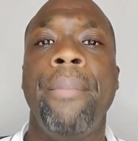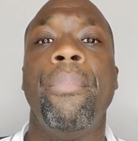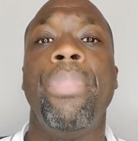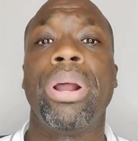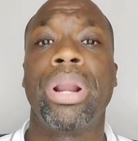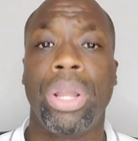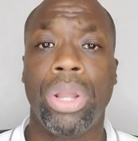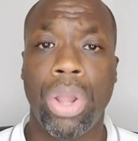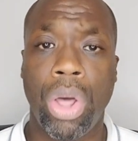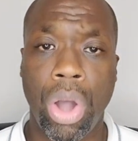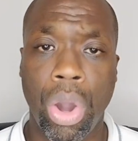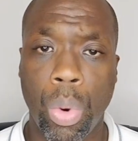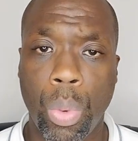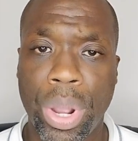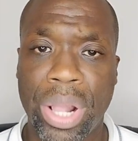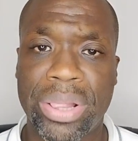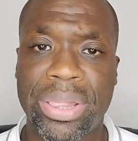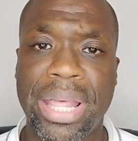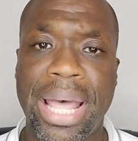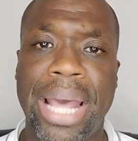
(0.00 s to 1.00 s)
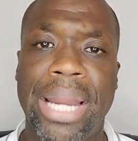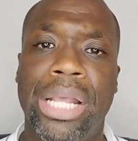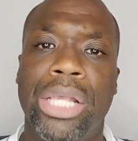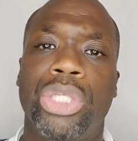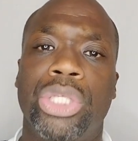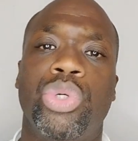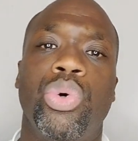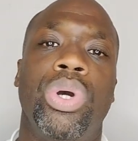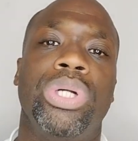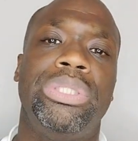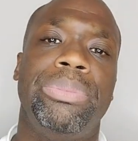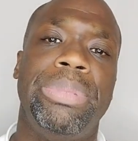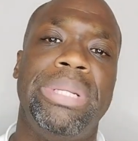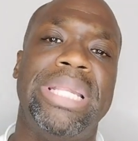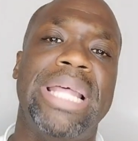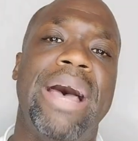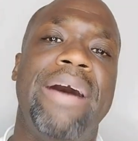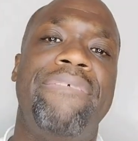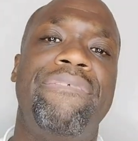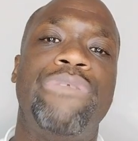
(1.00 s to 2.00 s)
But along with that is going to be
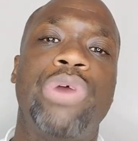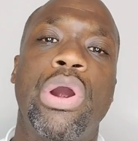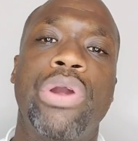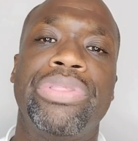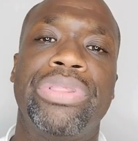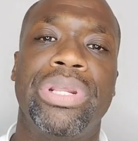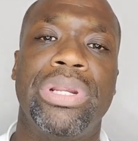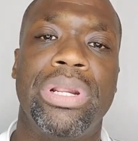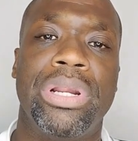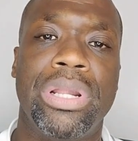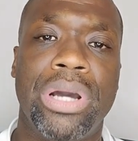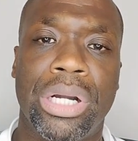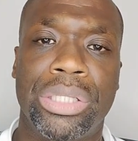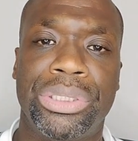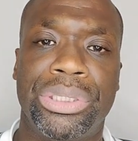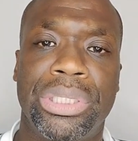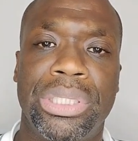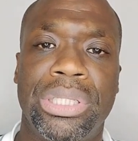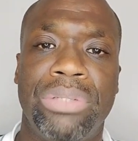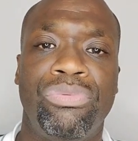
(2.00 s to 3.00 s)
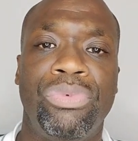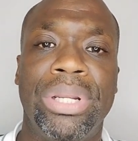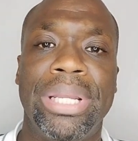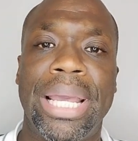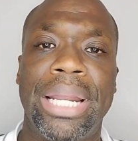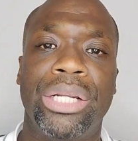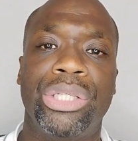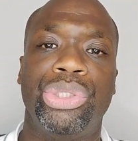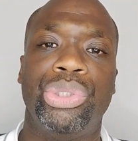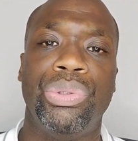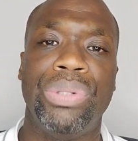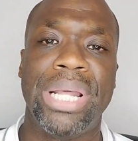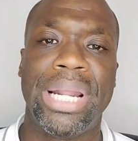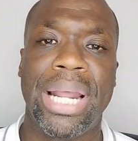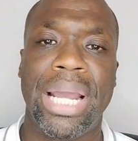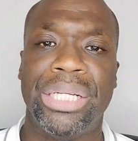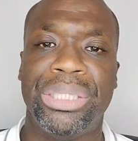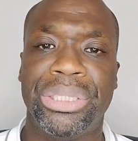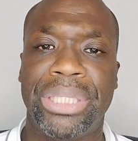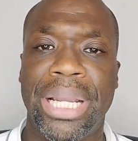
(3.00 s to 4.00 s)
that further deduction related to
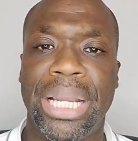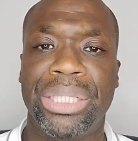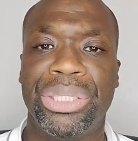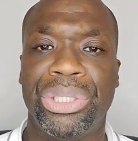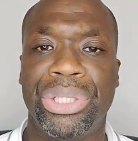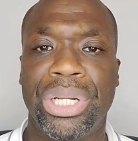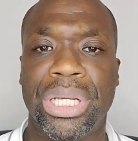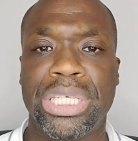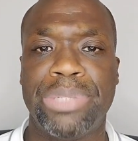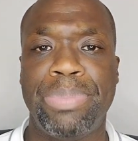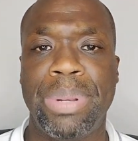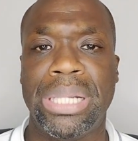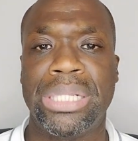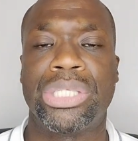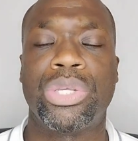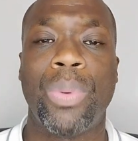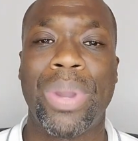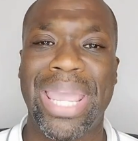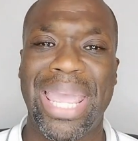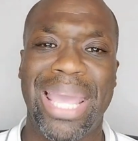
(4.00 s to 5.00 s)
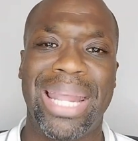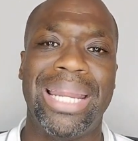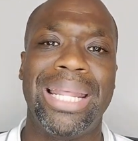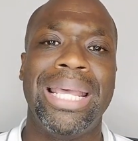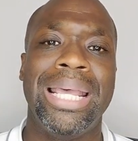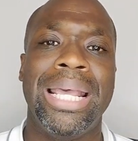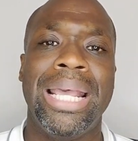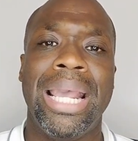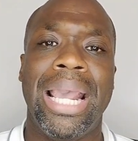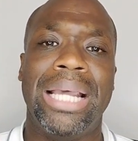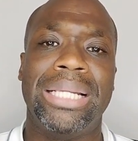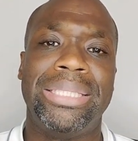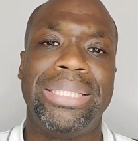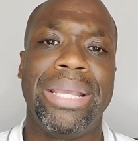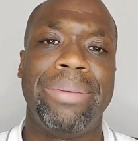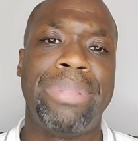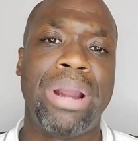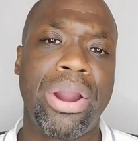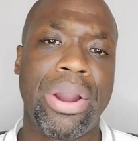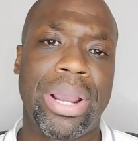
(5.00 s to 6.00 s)
that education expense. So again, it's
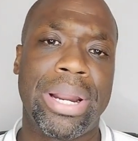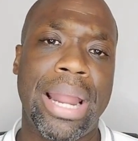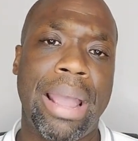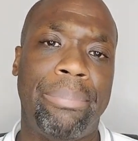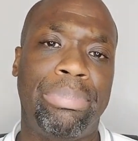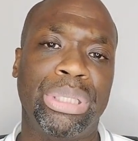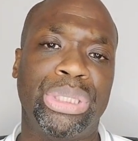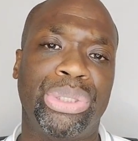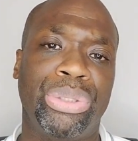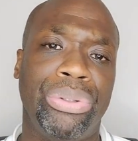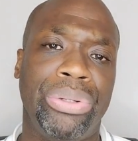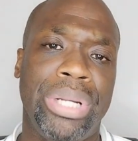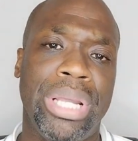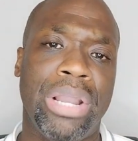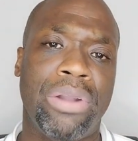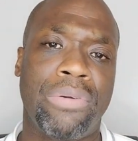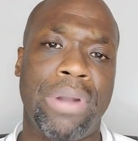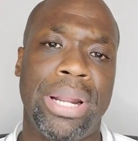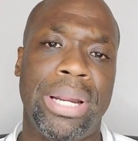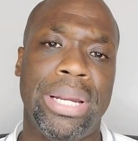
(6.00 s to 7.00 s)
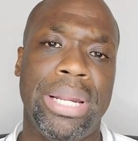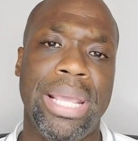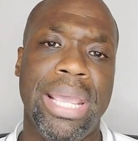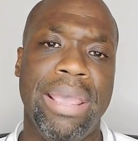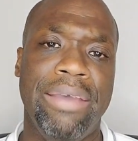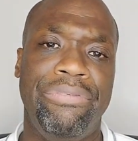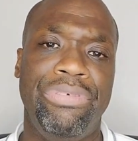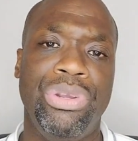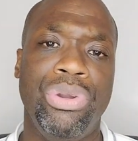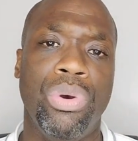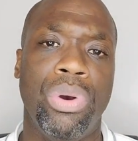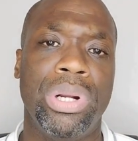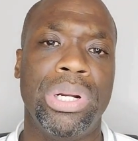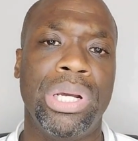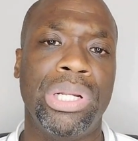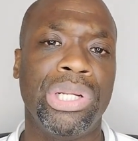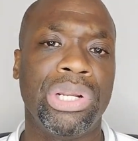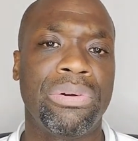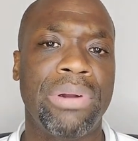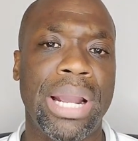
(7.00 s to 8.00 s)
the American Opportunity Credit if you are in
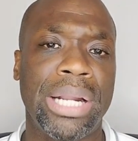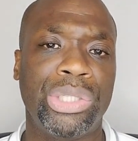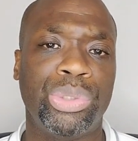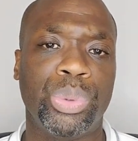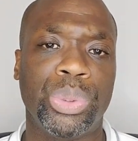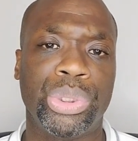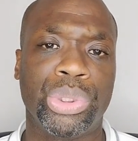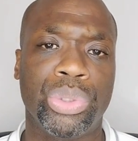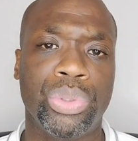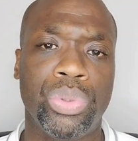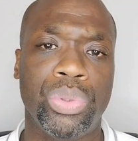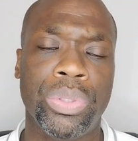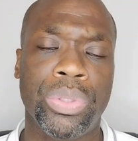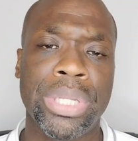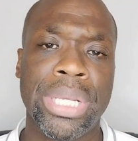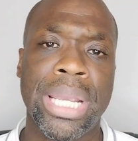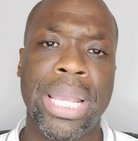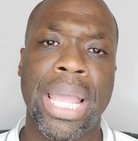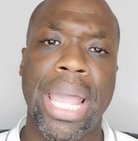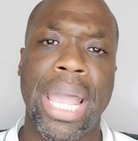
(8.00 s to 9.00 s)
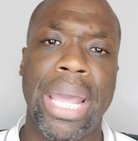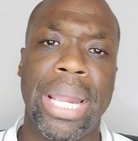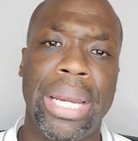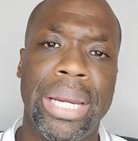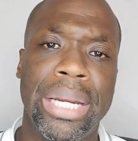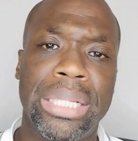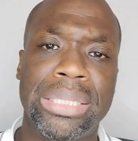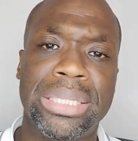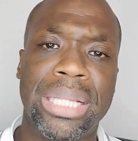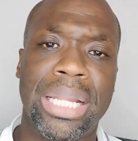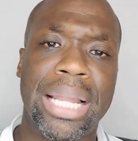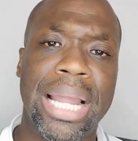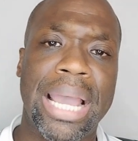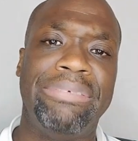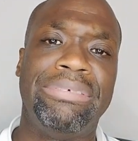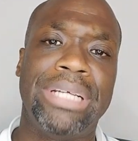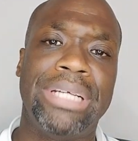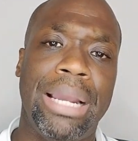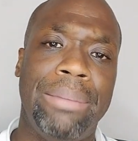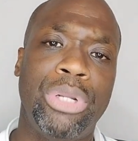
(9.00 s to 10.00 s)
undergraduate school, and it is the
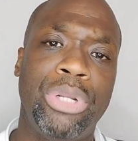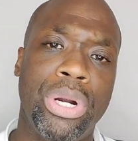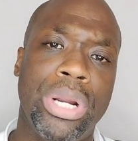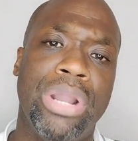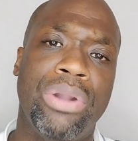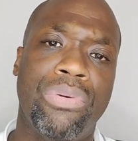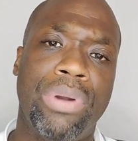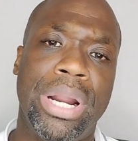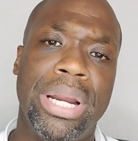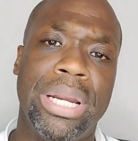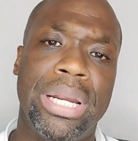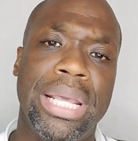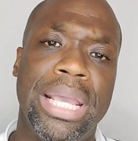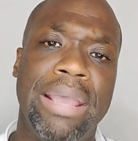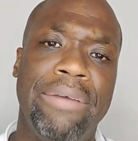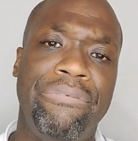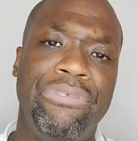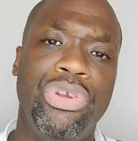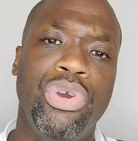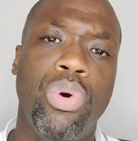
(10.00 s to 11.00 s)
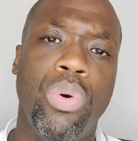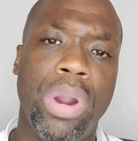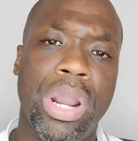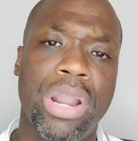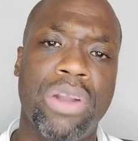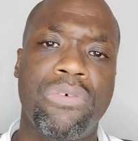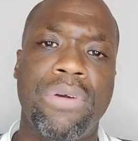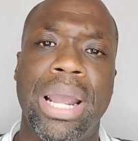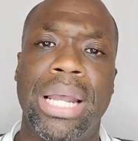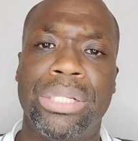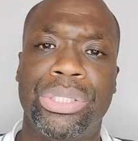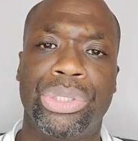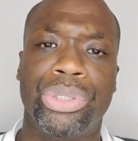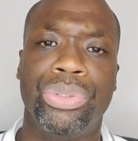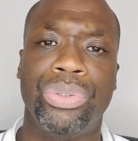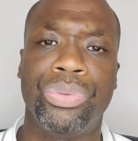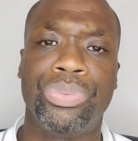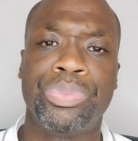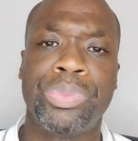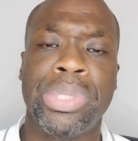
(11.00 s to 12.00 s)
Lifetime Learning Credit if you are in grad
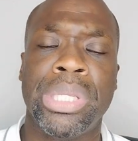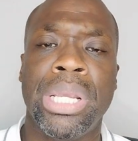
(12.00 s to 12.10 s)
school.